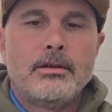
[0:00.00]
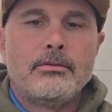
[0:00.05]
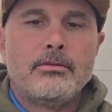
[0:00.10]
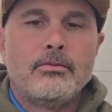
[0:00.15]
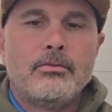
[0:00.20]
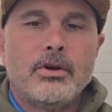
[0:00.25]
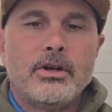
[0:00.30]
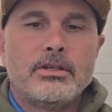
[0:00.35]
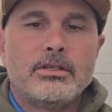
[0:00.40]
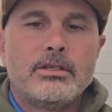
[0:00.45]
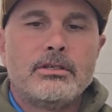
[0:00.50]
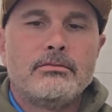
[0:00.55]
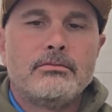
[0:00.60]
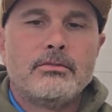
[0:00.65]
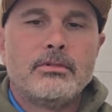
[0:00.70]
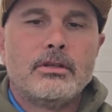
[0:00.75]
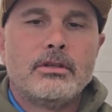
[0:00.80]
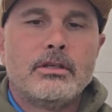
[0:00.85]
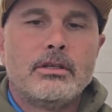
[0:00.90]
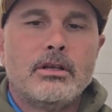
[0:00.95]
which,
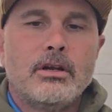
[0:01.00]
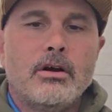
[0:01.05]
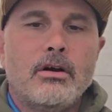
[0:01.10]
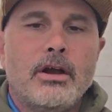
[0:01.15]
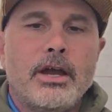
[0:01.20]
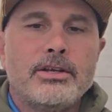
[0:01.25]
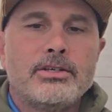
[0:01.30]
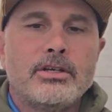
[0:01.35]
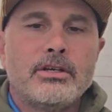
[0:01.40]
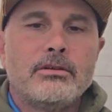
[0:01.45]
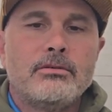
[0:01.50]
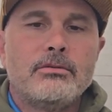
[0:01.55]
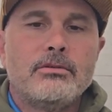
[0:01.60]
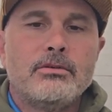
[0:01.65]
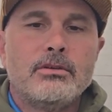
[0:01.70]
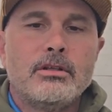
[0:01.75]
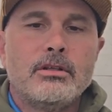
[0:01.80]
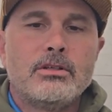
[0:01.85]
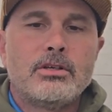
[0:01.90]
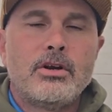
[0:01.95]
as you
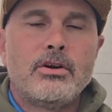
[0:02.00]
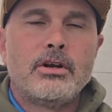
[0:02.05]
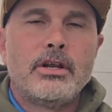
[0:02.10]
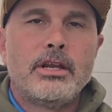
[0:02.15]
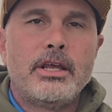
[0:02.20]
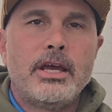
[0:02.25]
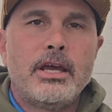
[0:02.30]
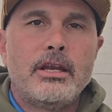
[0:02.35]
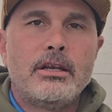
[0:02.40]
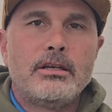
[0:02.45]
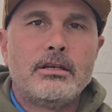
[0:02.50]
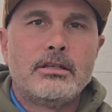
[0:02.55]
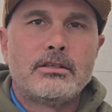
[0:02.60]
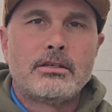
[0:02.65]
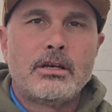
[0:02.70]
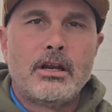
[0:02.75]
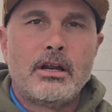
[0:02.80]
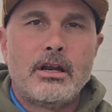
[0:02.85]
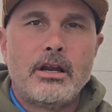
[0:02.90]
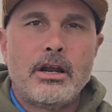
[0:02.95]
turn it in, it's
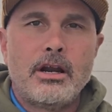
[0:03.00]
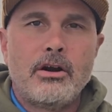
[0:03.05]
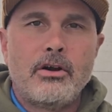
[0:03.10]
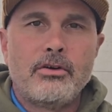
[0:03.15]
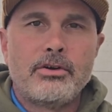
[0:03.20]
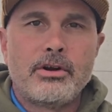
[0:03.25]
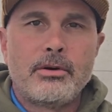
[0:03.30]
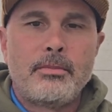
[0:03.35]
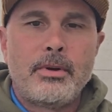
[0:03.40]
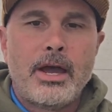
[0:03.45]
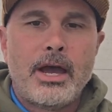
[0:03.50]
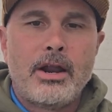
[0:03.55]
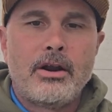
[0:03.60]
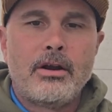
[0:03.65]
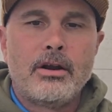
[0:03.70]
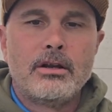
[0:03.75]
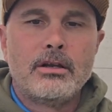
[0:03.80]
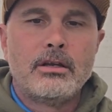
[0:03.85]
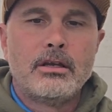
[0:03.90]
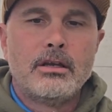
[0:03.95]
going to narrow your
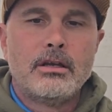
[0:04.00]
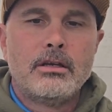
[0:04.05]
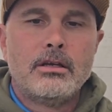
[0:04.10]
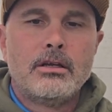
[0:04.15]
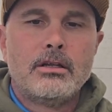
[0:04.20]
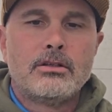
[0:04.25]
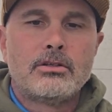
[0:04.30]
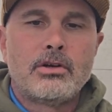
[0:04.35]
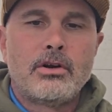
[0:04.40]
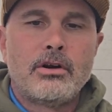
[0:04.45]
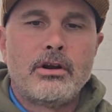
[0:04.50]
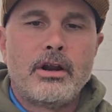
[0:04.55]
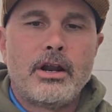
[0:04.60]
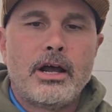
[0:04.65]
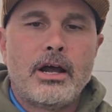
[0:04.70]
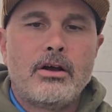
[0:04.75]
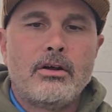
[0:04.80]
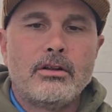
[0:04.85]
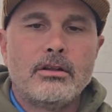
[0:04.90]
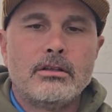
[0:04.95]
pattern. Turn it
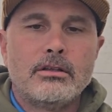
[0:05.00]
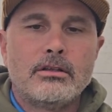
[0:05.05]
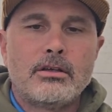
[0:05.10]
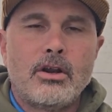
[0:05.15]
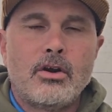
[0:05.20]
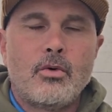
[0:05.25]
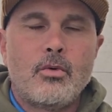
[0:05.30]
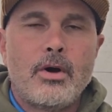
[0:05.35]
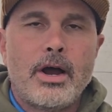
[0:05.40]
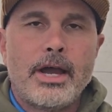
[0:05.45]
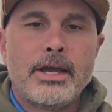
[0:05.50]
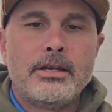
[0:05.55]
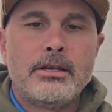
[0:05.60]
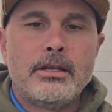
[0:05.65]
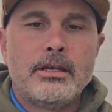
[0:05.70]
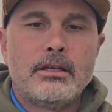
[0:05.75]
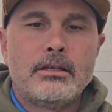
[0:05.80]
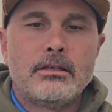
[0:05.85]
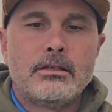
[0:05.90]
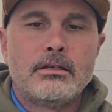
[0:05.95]
out, it's going to widen
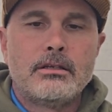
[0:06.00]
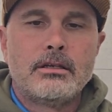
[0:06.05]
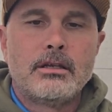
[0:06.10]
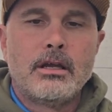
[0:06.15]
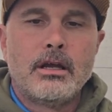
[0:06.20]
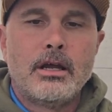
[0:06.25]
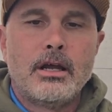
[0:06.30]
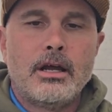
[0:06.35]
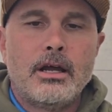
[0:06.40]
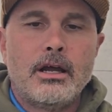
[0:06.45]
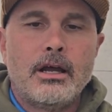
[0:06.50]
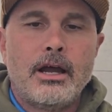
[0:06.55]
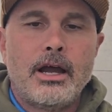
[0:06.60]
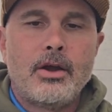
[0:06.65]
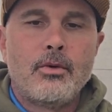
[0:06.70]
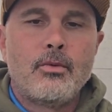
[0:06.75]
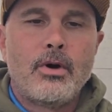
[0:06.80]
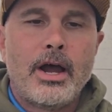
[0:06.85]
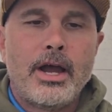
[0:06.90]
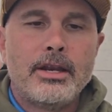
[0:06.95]
it.
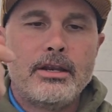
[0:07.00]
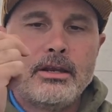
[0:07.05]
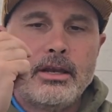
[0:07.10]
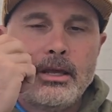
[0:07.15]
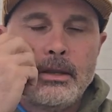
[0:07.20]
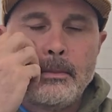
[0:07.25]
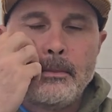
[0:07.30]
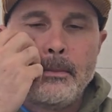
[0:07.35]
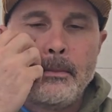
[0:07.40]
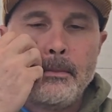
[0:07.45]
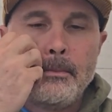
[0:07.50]
I widen it